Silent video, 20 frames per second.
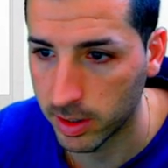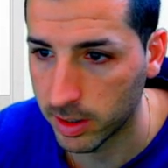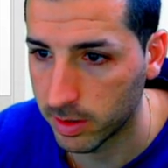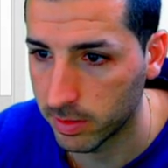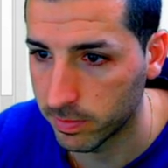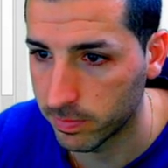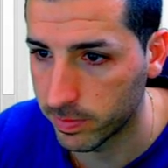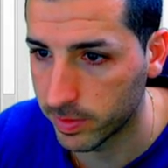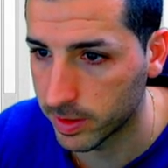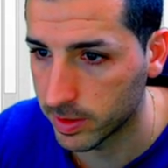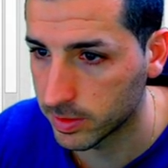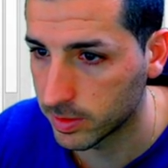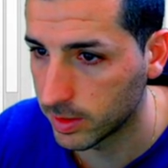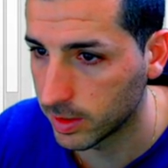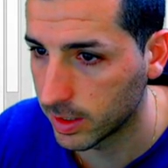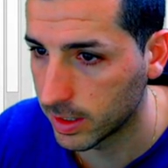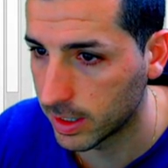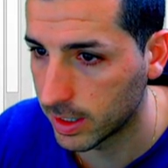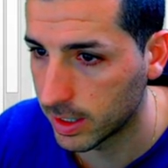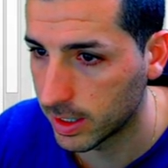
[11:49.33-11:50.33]

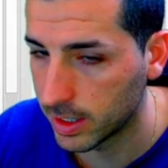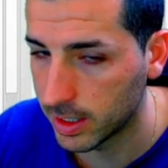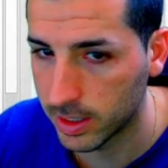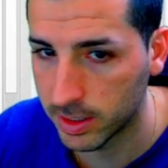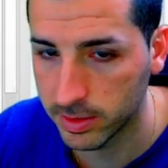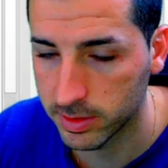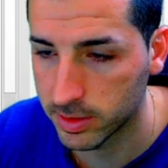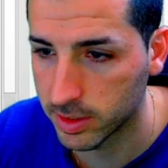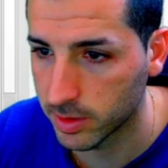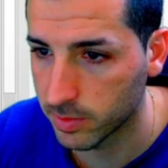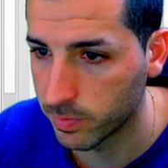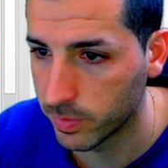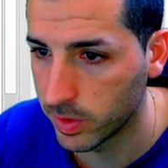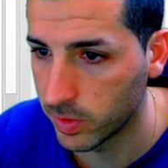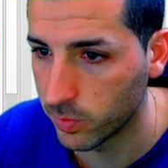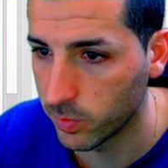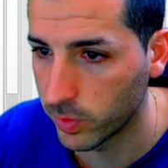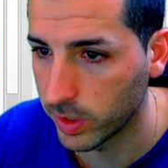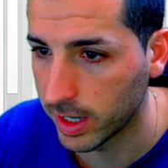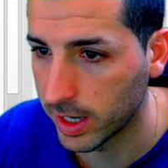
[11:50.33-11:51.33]
vertical segment,
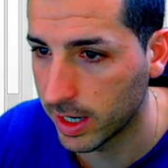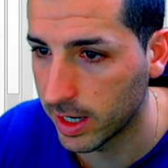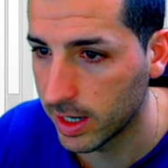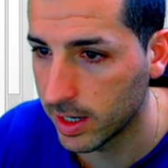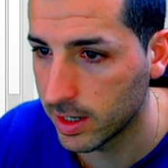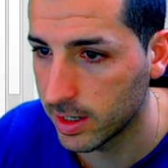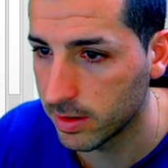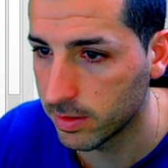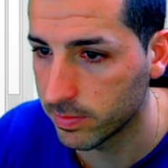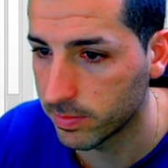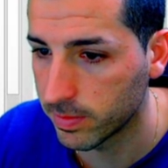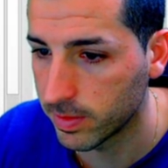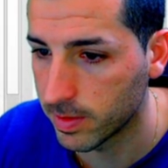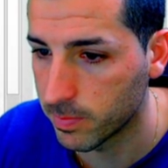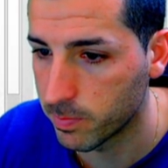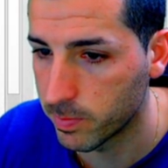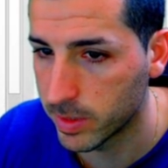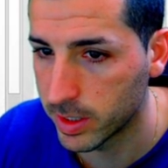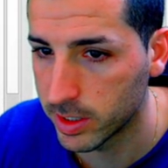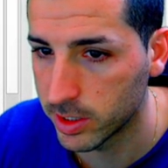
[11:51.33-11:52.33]
we have the
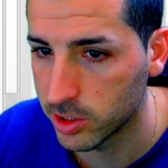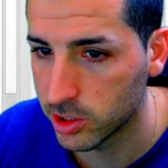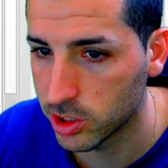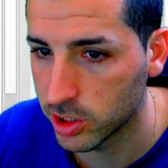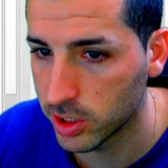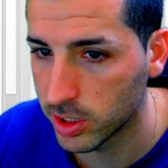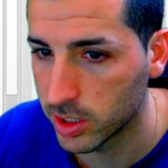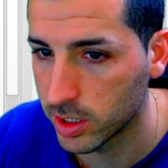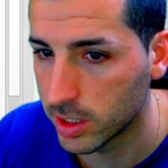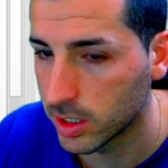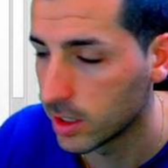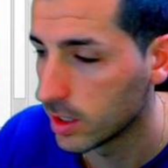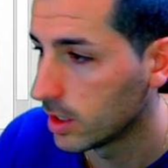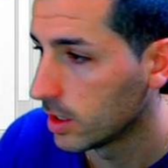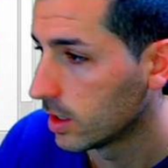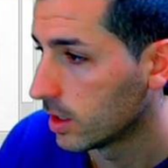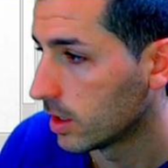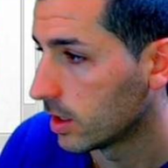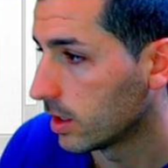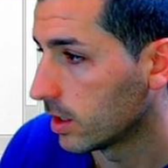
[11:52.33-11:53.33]
manager,
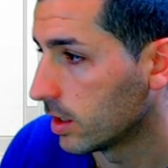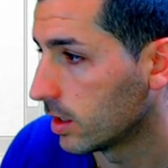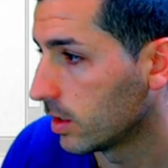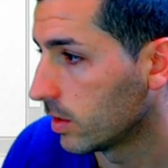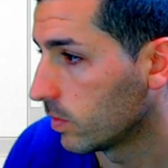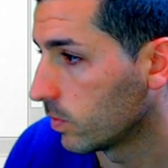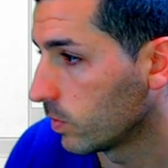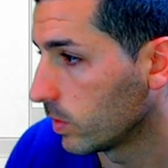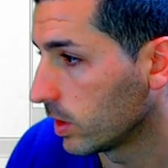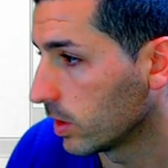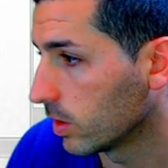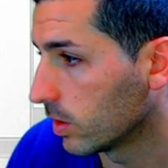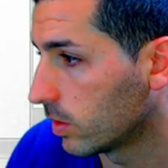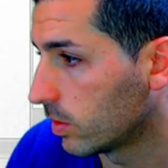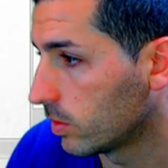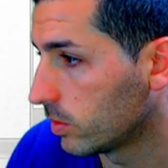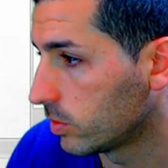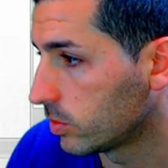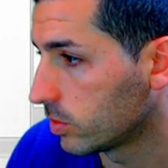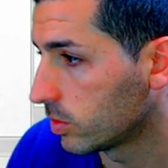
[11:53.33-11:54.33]
and we
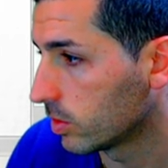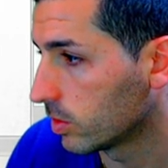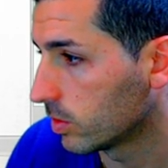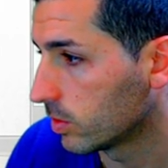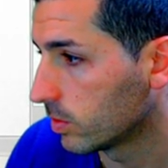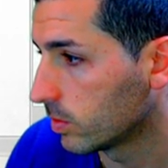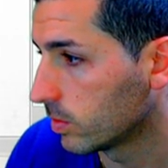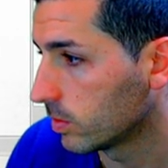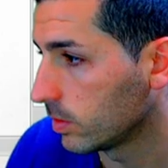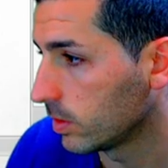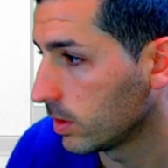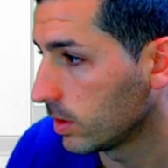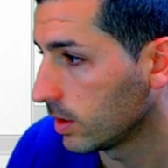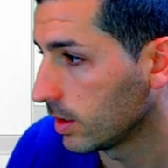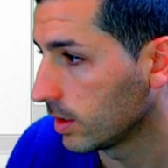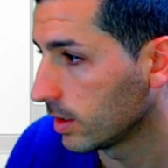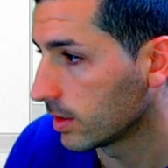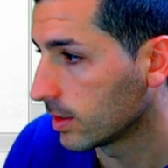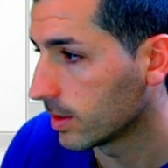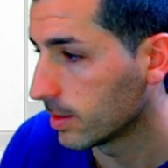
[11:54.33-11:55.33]
also
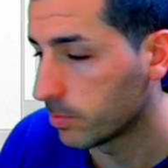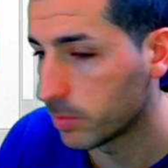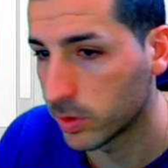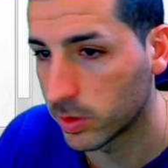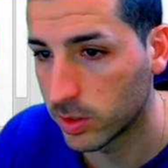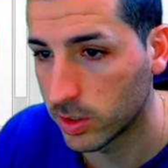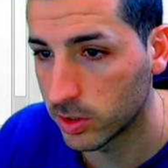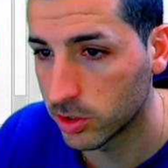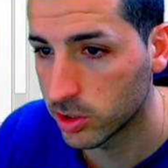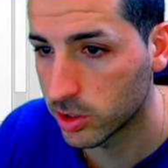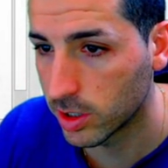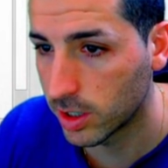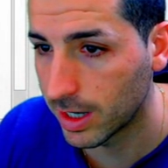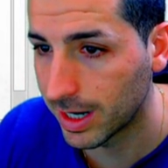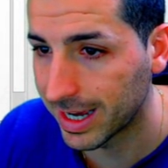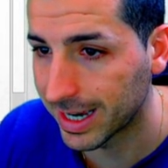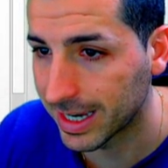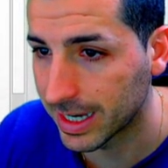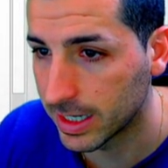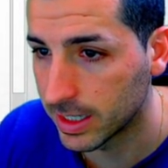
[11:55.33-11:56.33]
need the potential
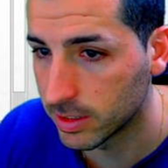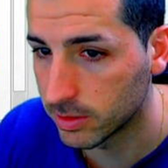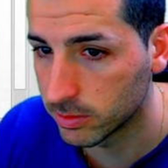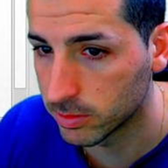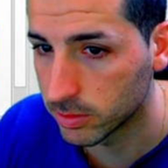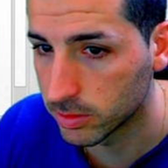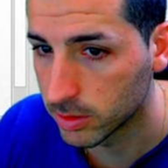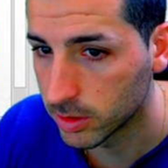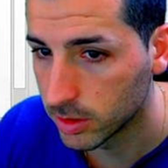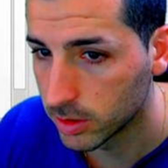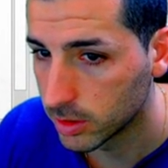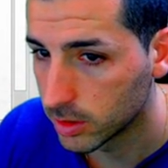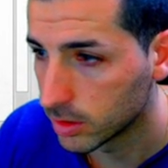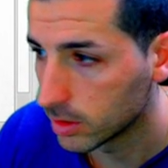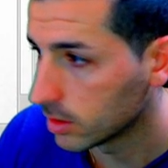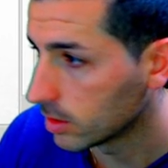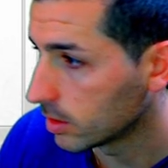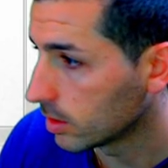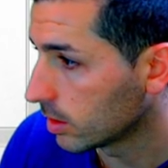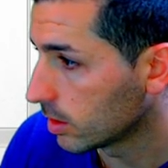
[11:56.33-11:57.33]
account.
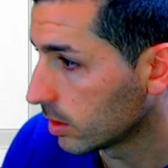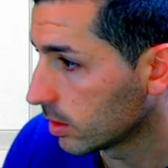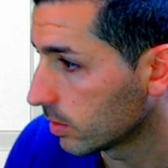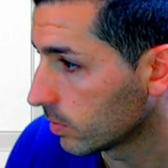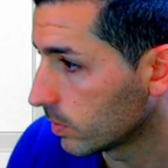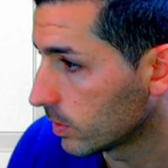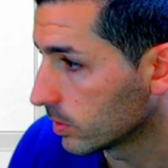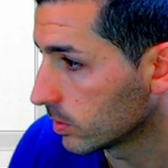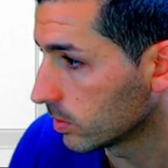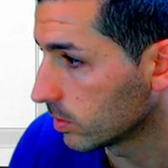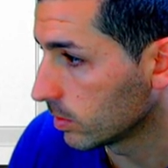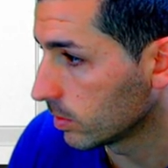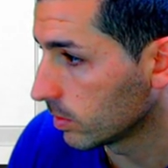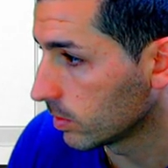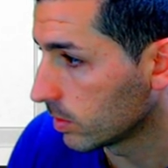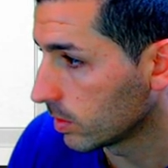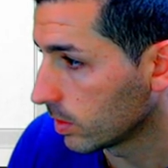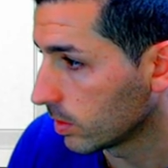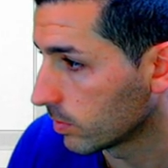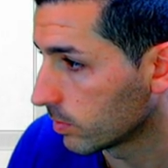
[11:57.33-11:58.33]
1 2
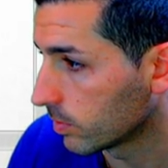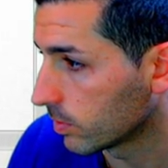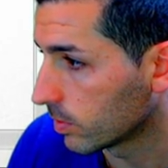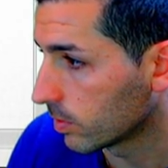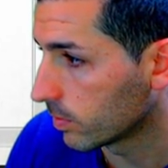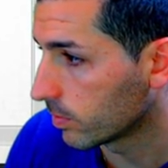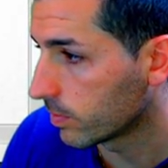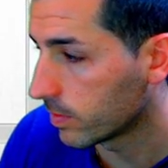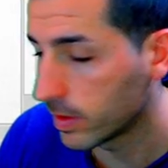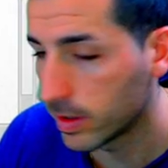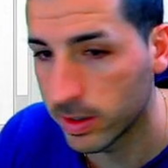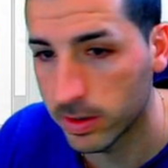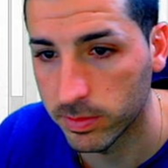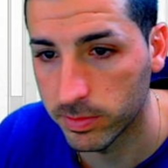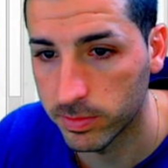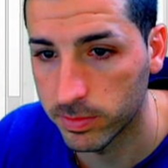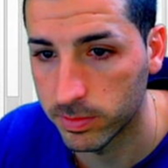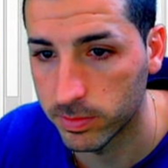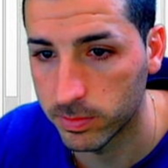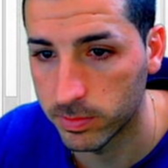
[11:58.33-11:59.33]
3 4
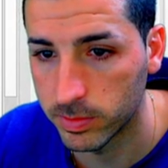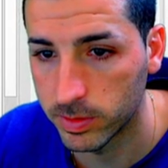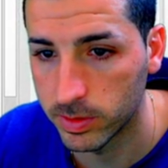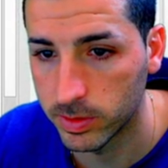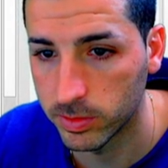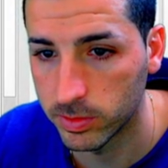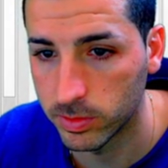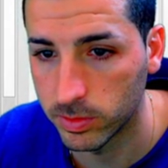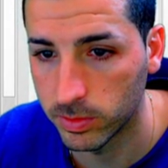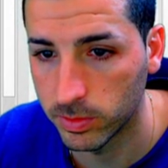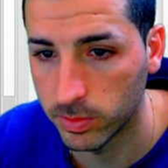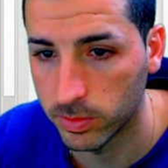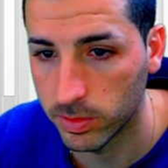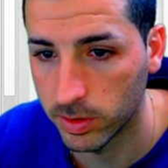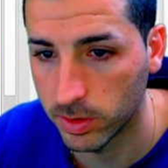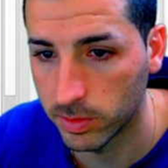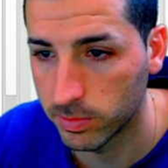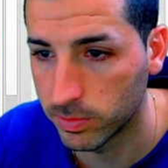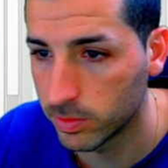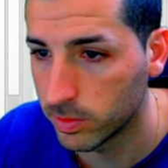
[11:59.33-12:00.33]
5 1 2
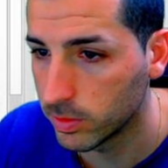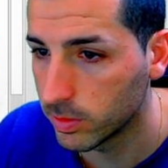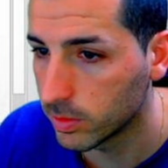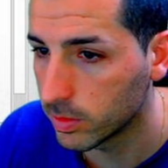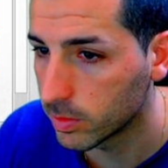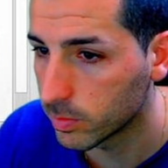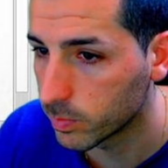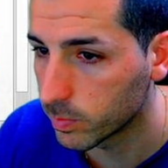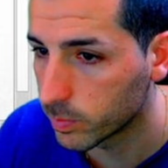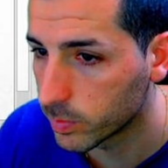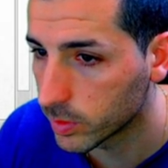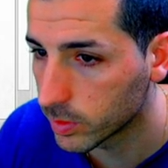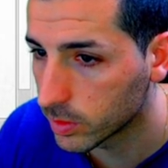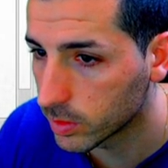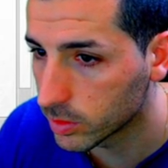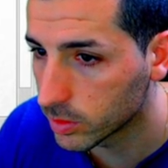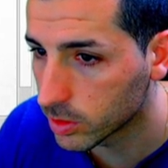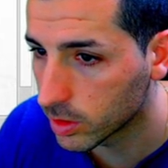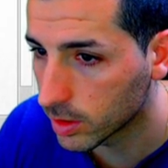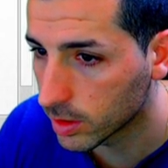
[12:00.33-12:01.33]
3 4
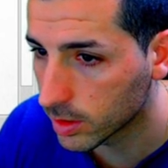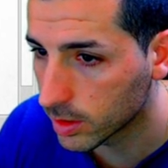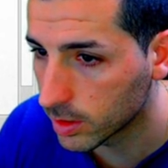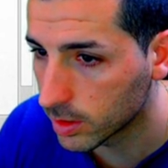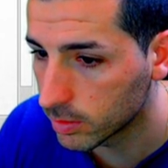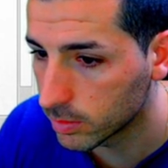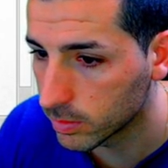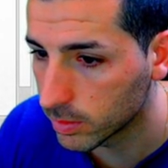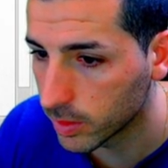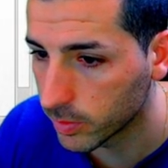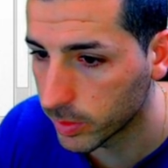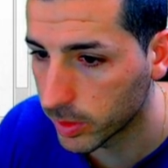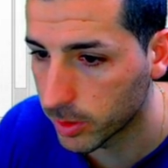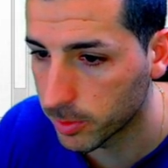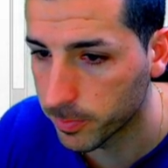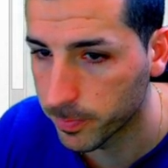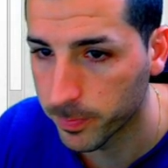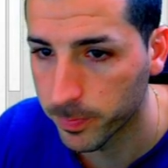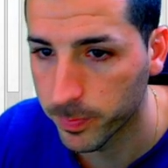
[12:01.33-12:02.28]
potential account. There we go.